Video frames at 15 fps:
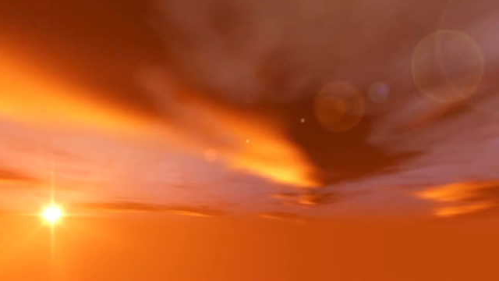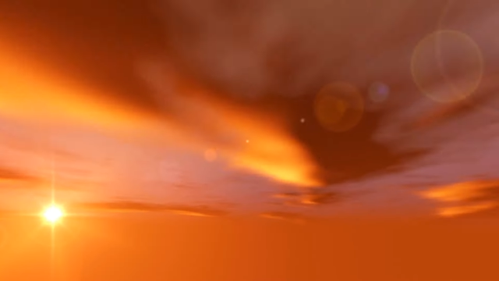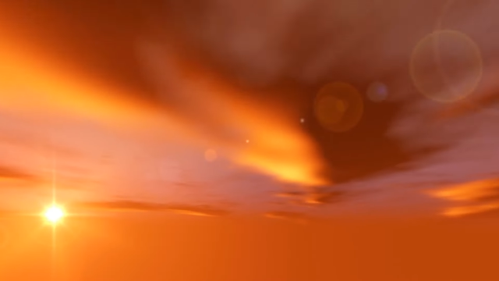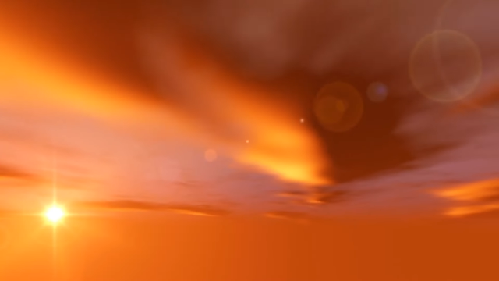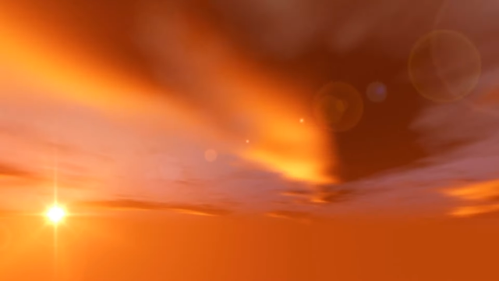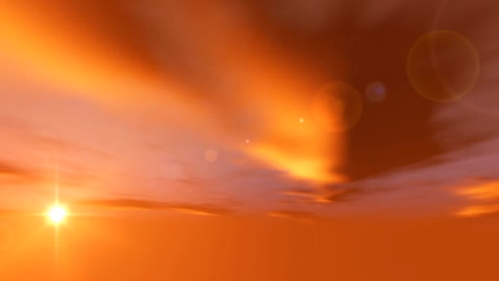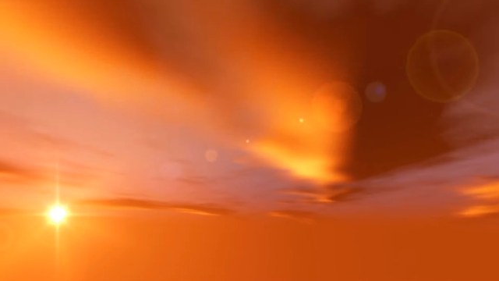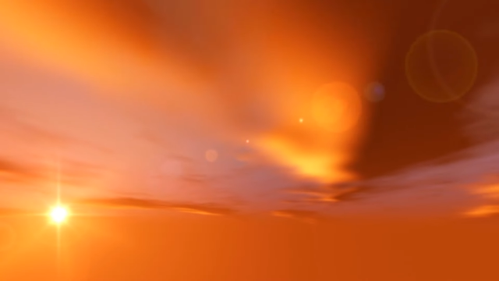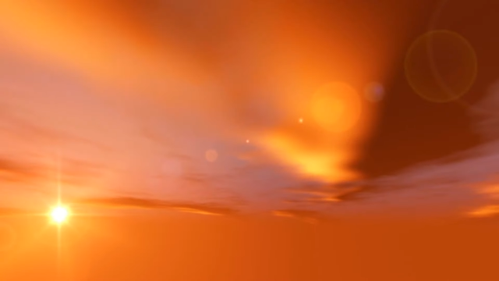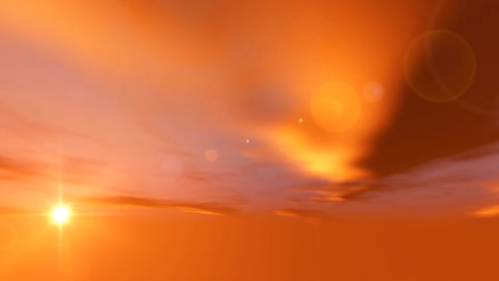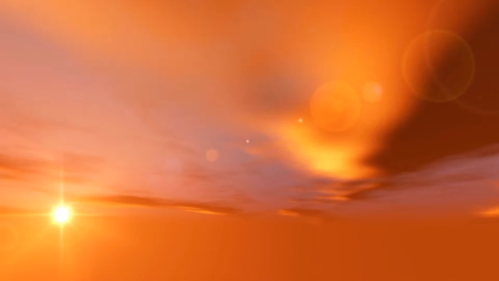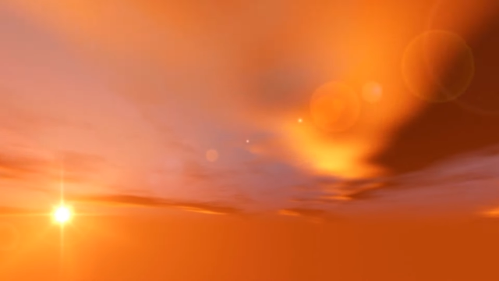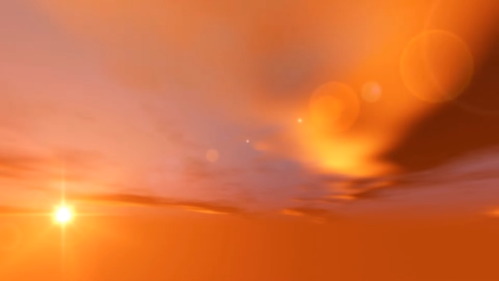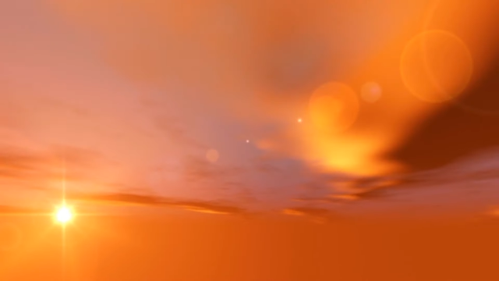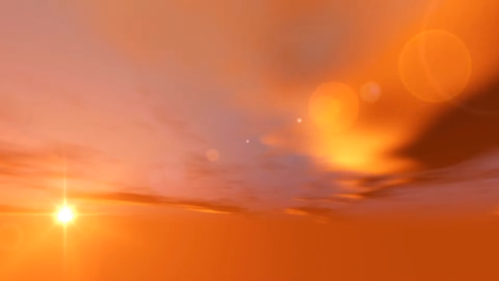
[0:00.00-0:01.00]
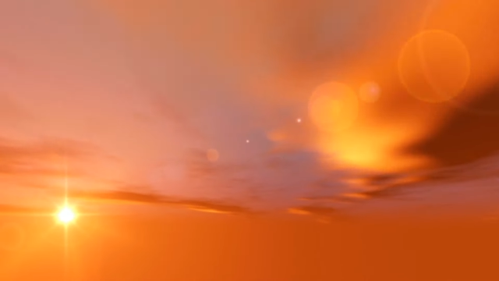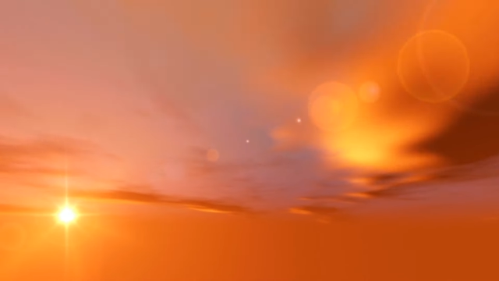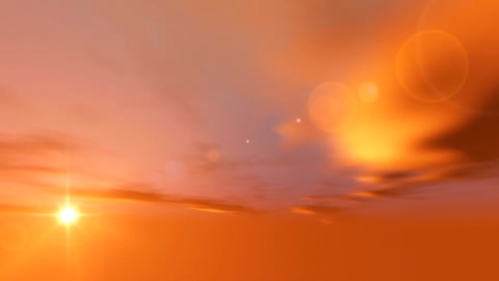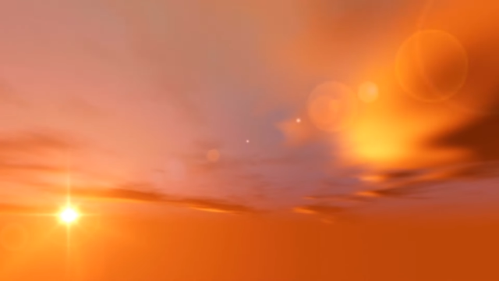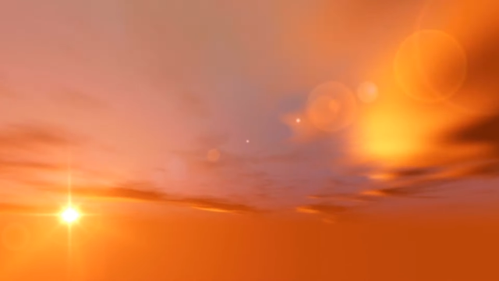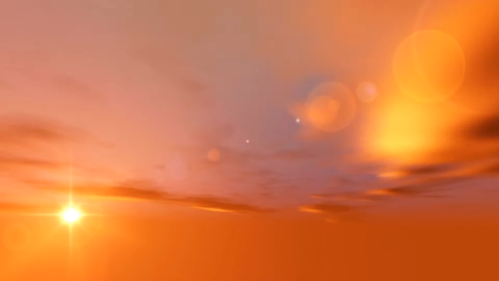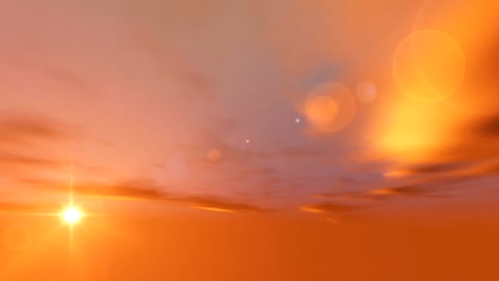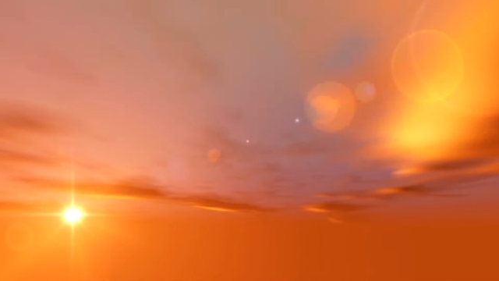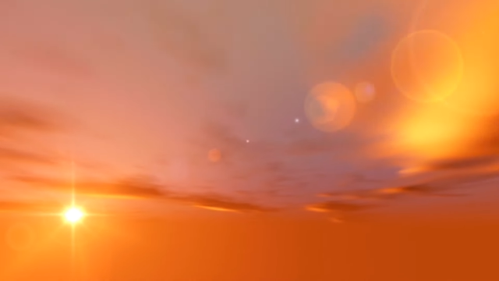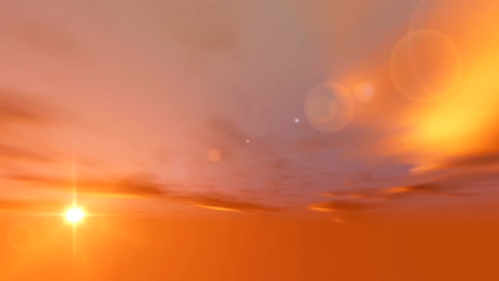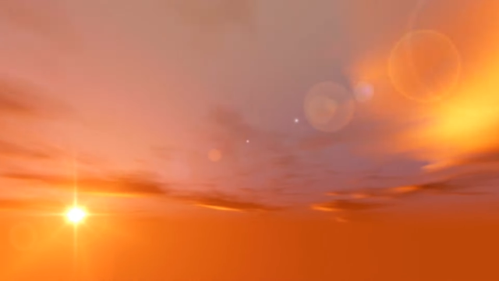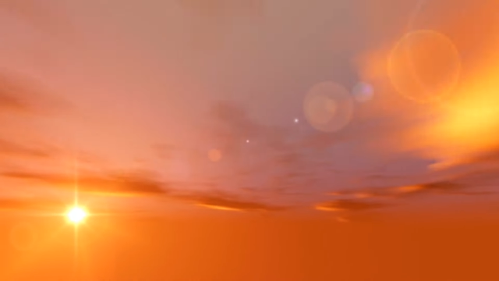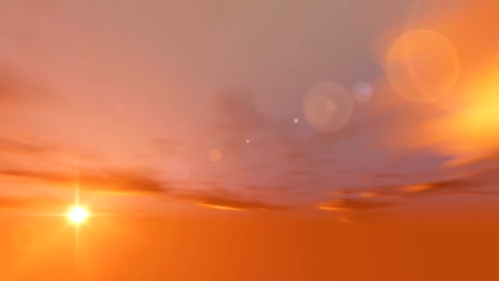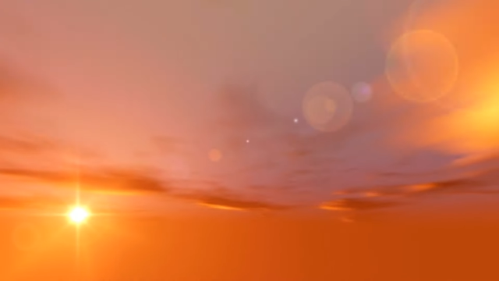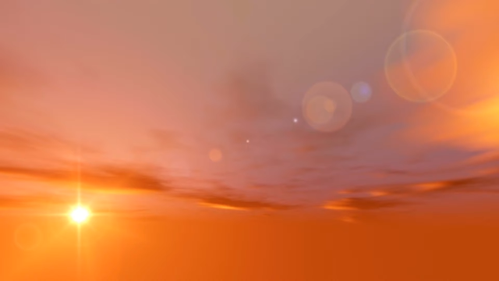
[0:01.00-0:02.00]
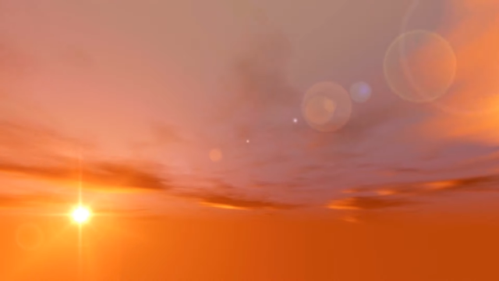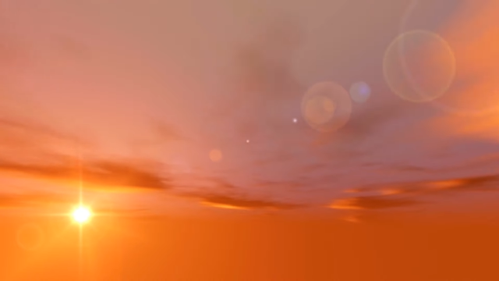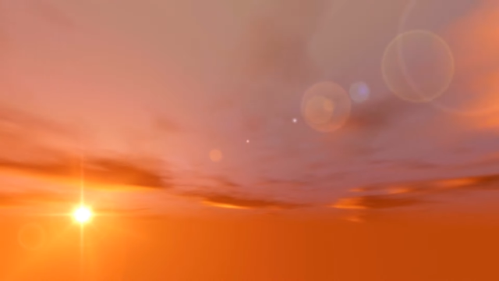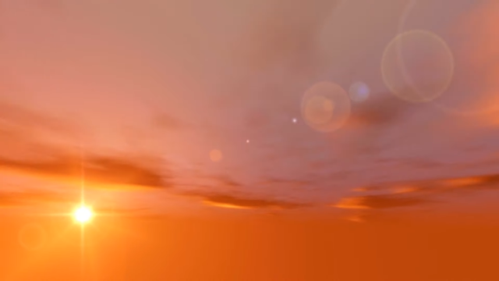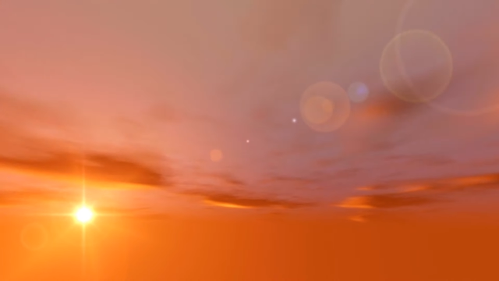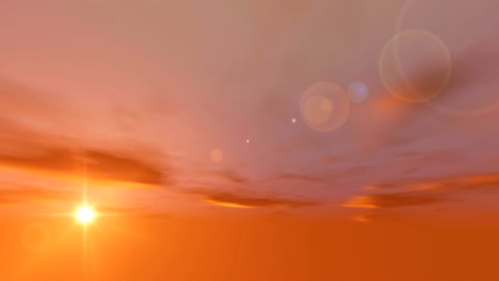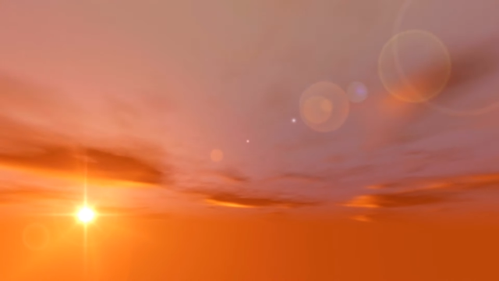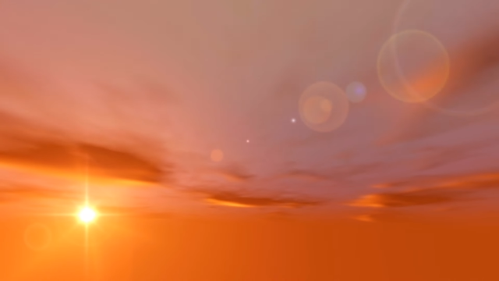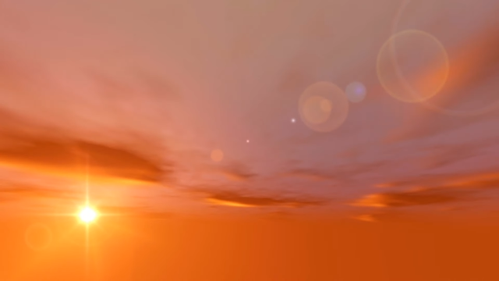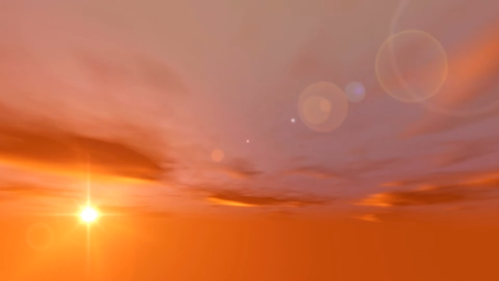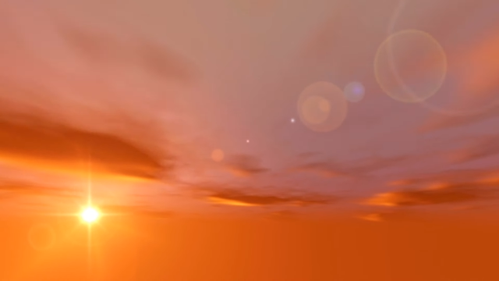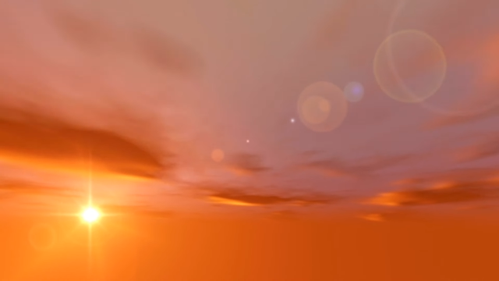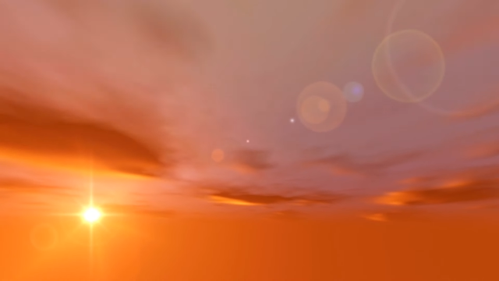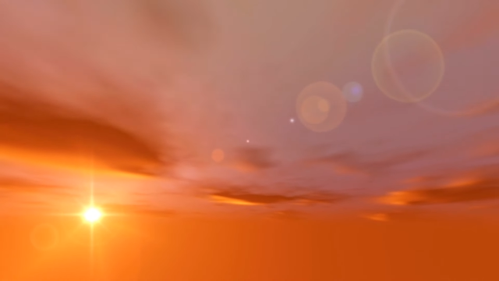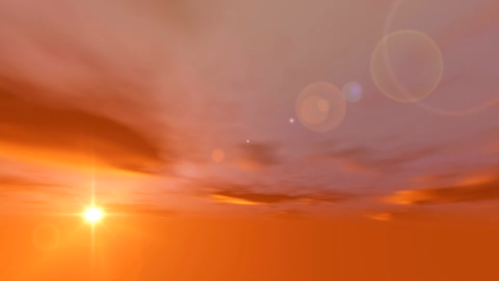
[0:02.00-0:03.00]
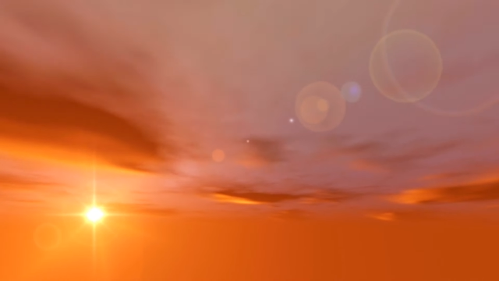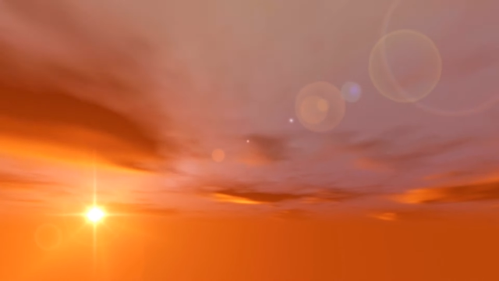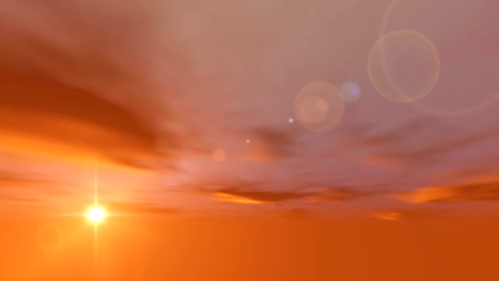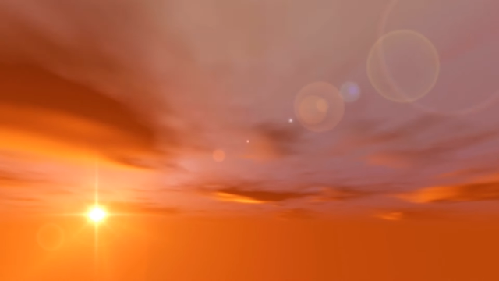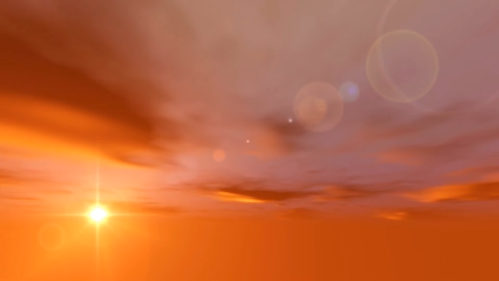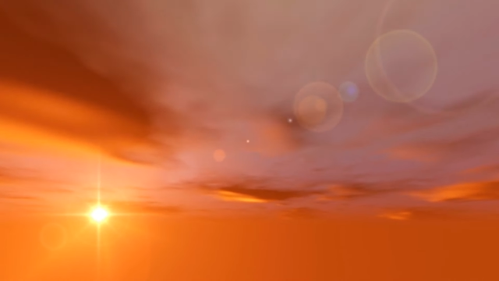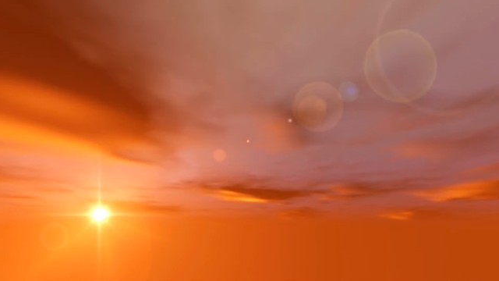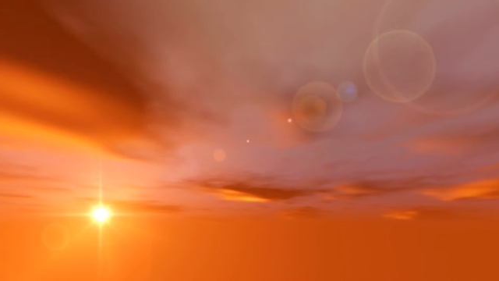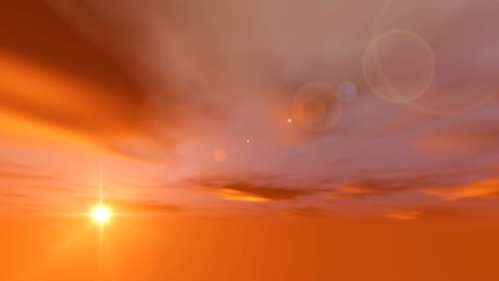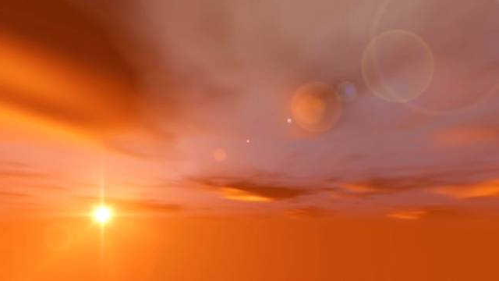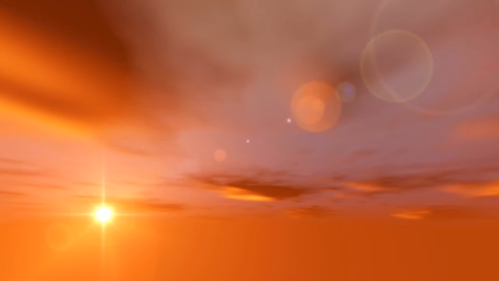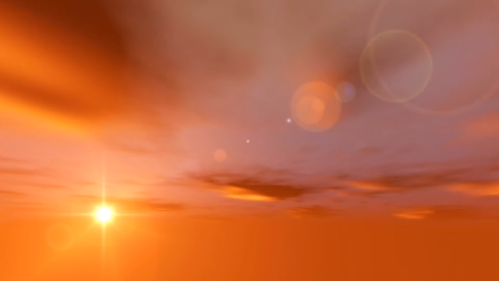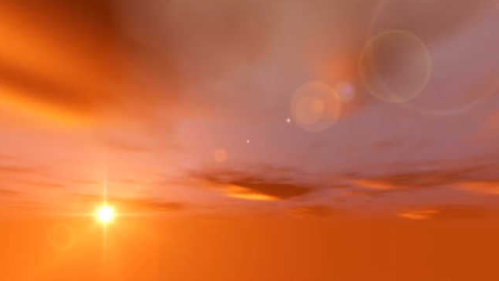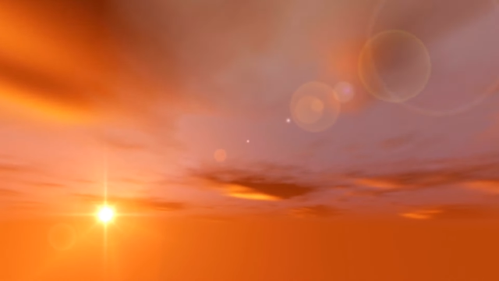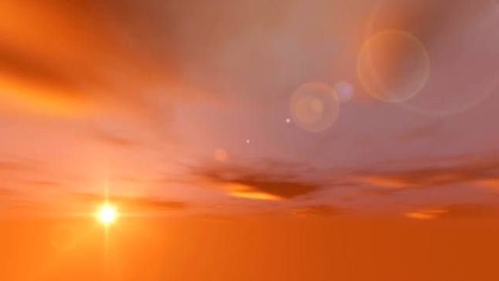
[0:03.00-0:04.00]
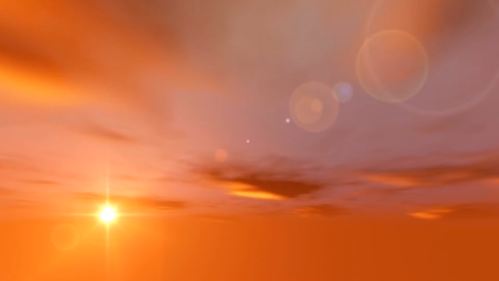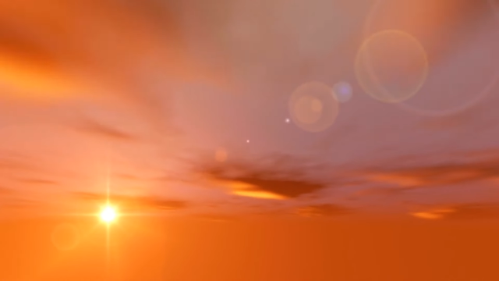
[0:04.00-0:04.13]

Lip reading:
Nobody's mouth can be seen.